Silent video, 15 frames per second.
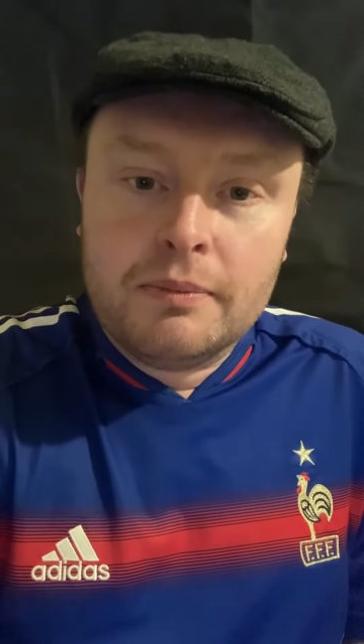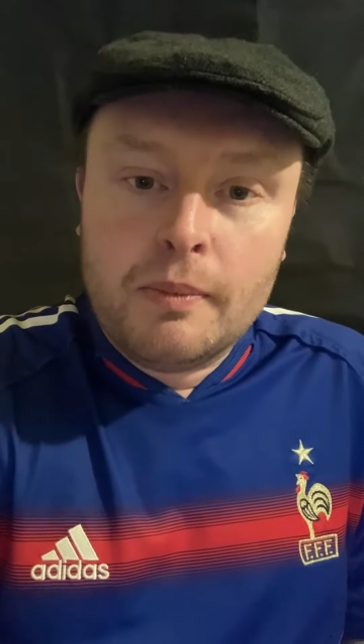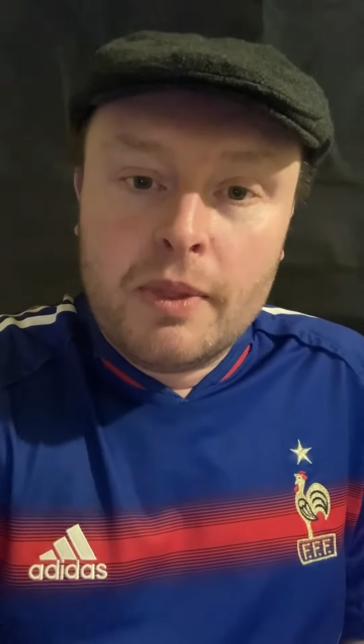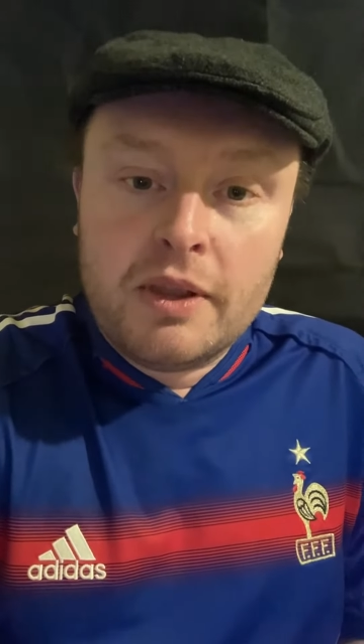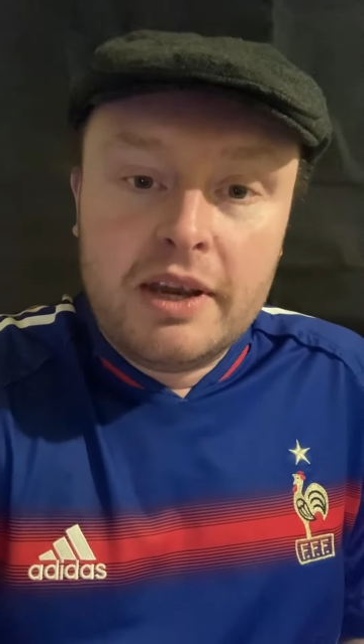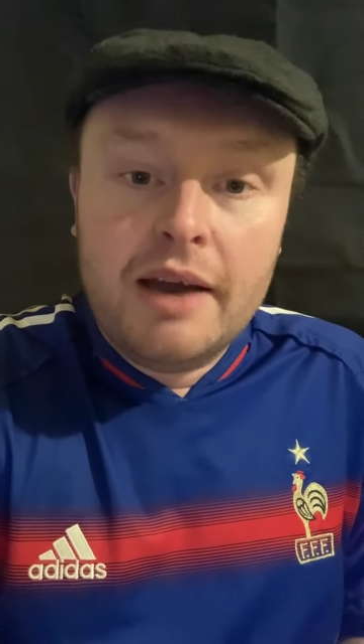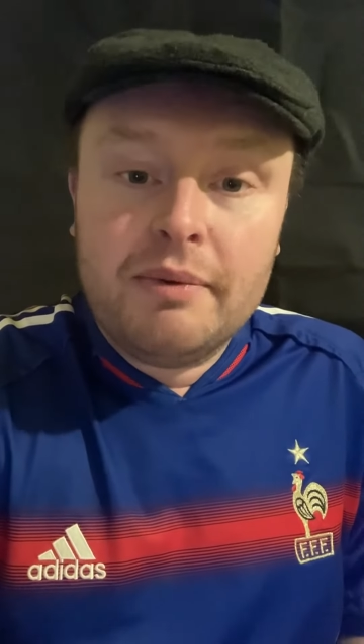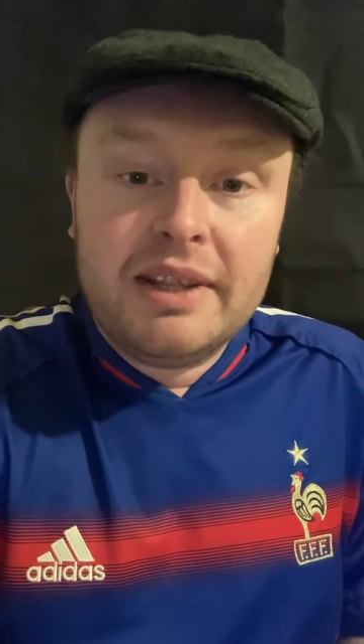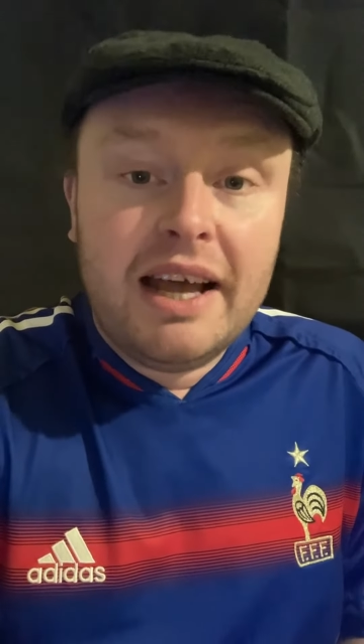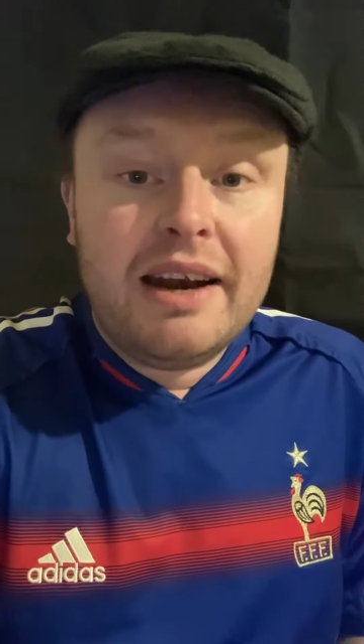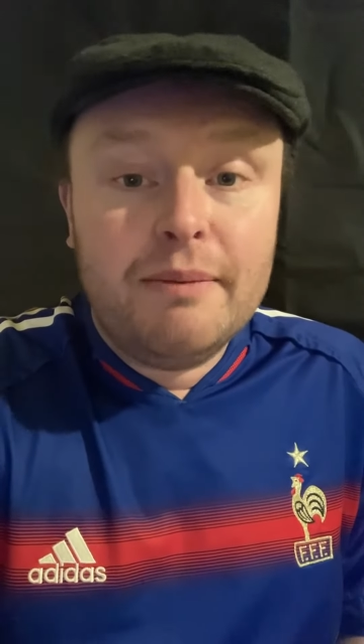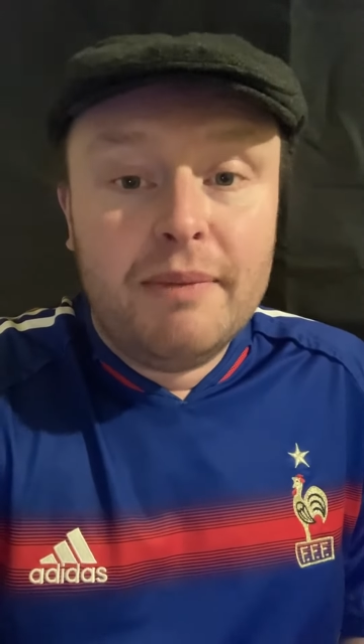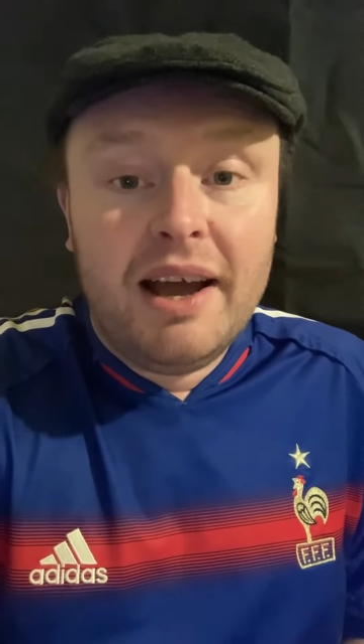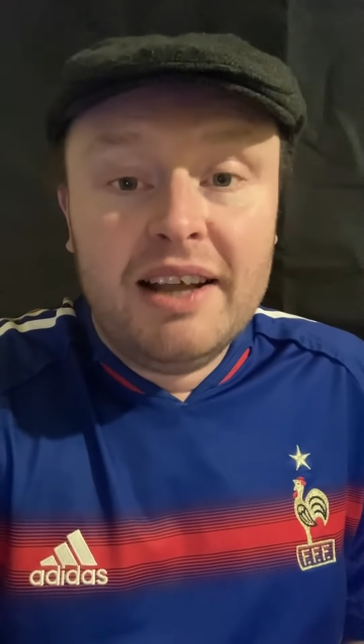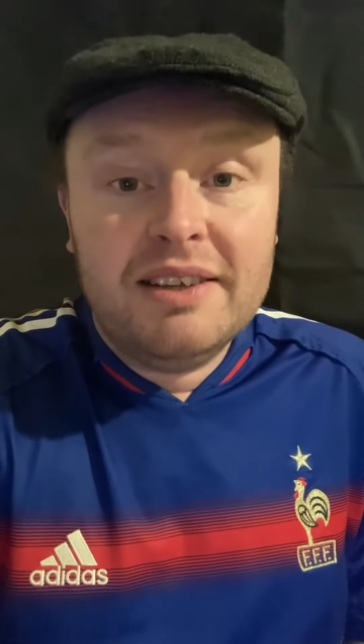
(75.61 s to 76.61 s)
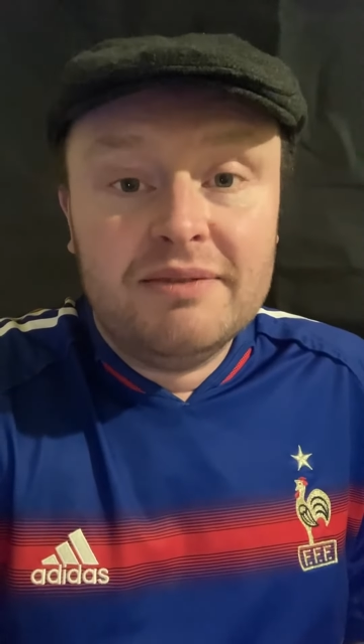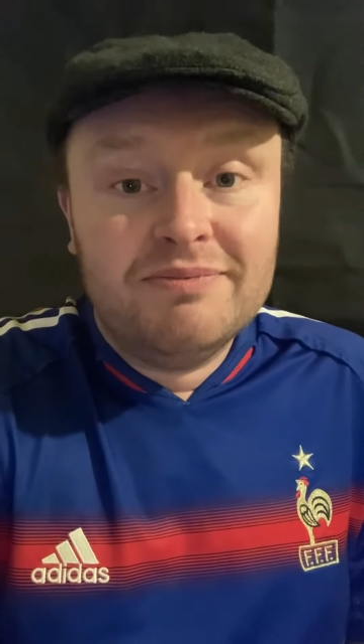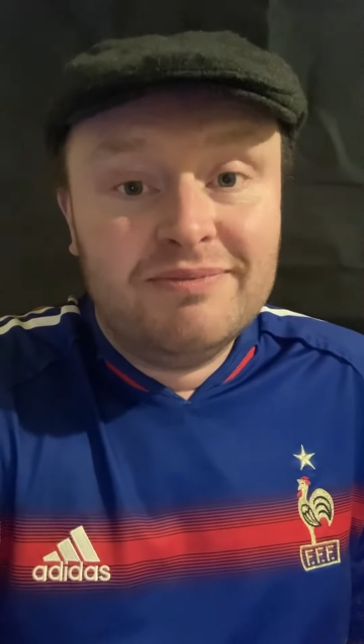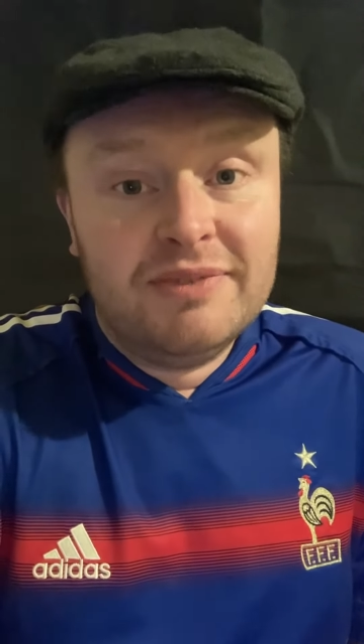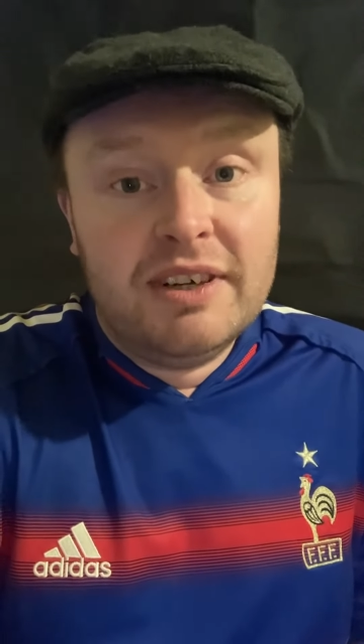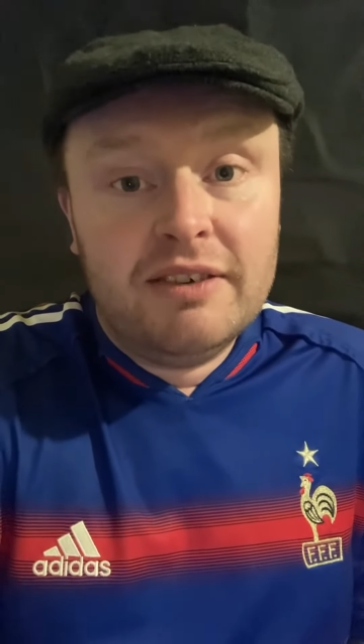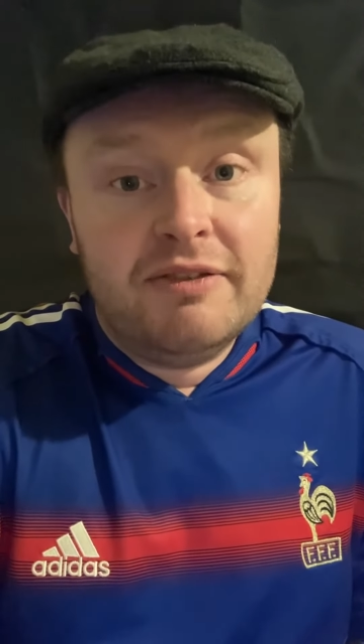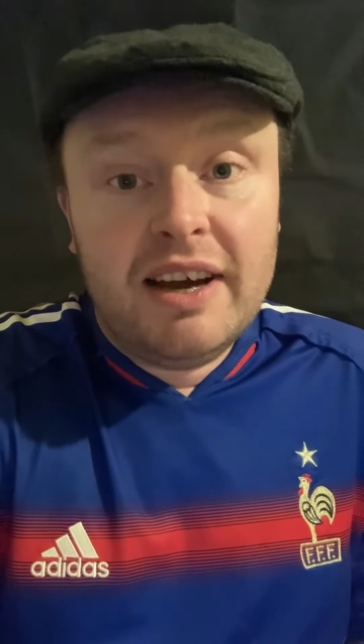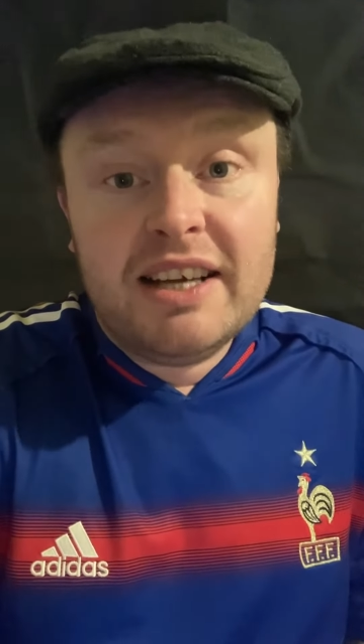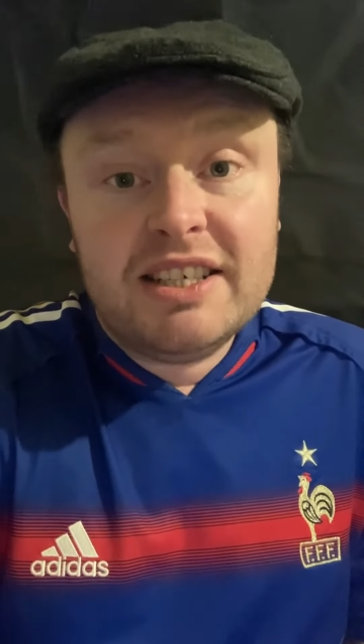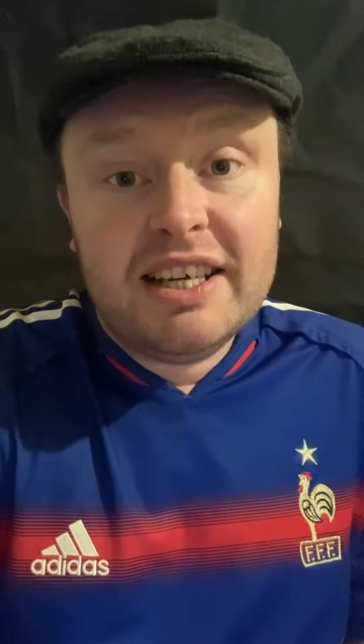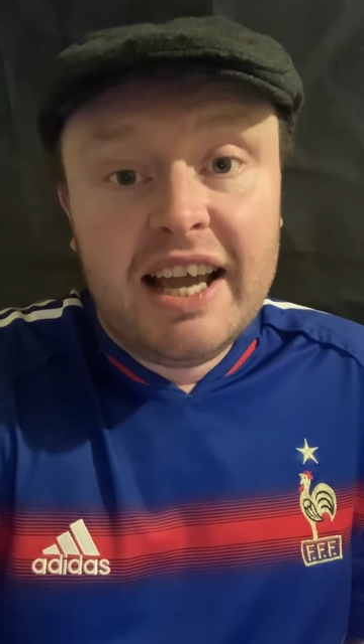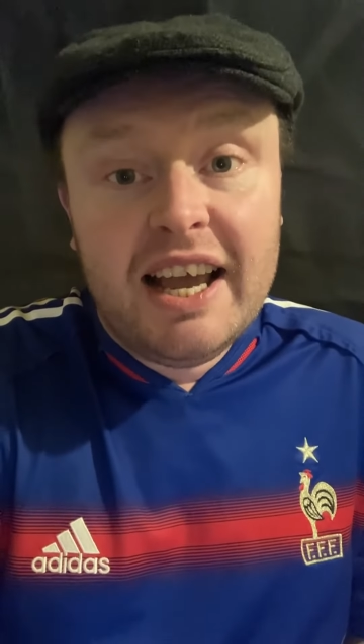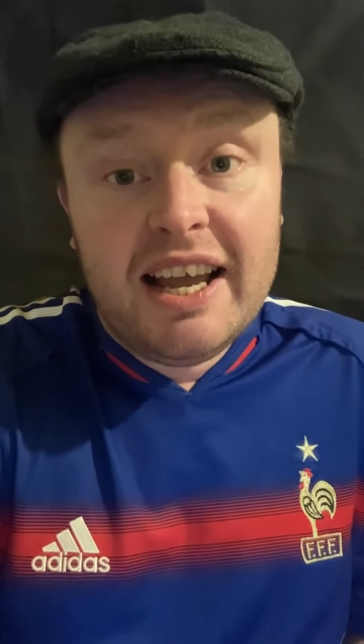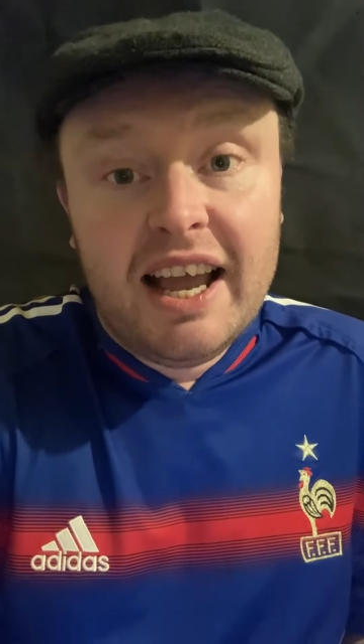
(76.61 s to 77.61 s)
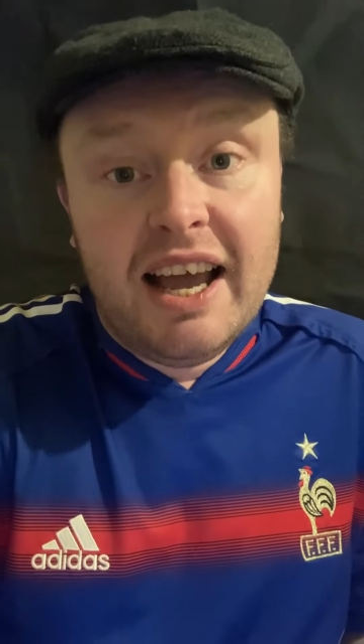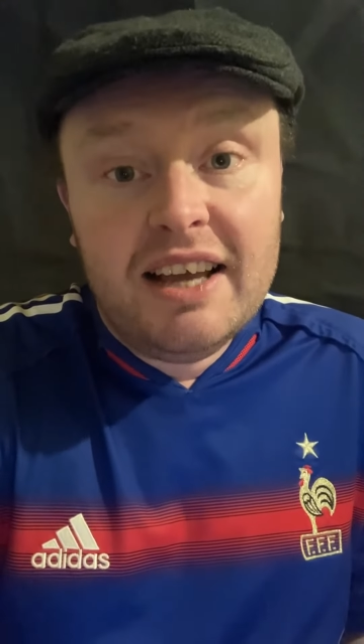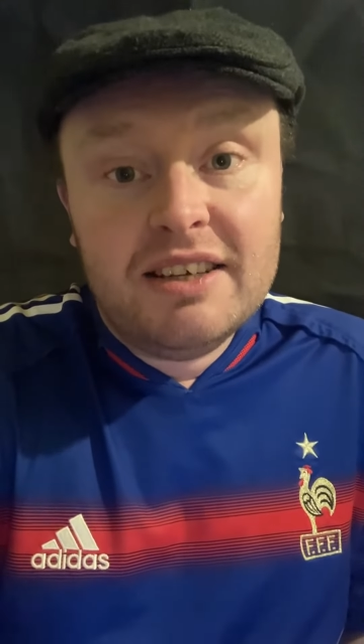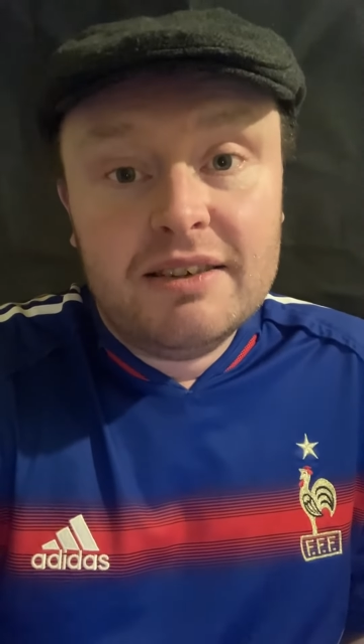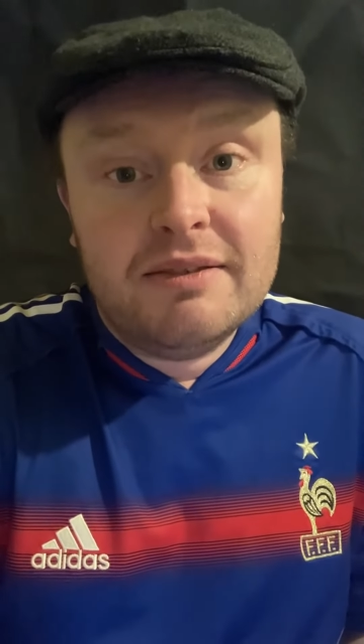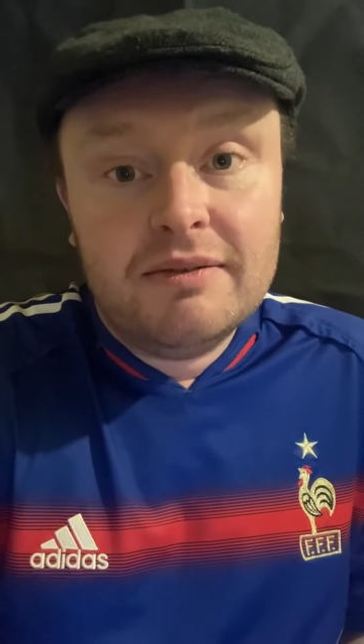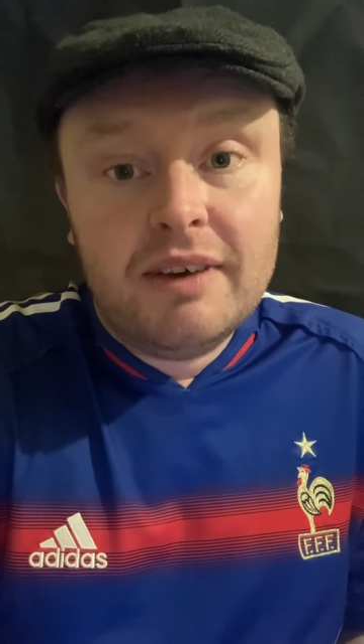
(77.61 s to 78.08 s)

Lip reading: So yeah, with that in mind, thanks again guys.